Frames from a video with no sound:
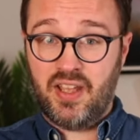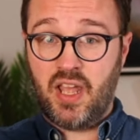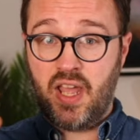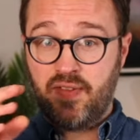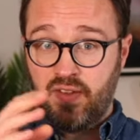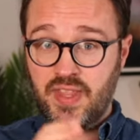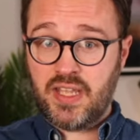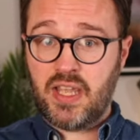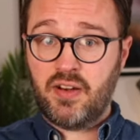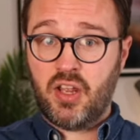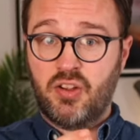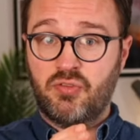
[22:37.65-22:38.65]
If you're
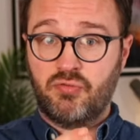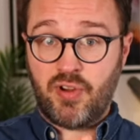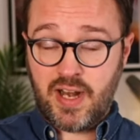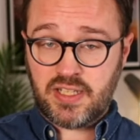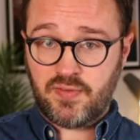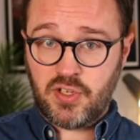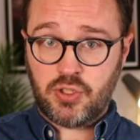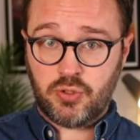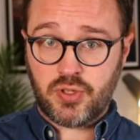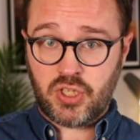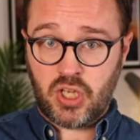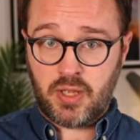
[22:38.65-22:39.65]
thinking relatively
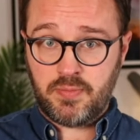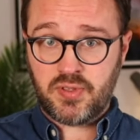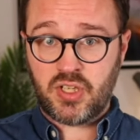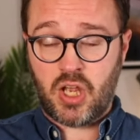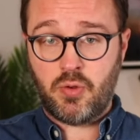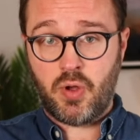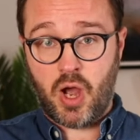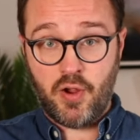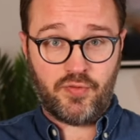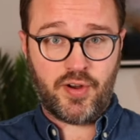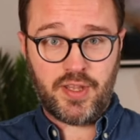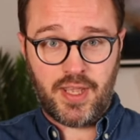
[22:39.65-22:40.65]
short term, so
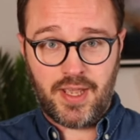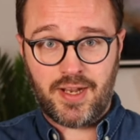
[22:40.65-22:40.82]
over a year,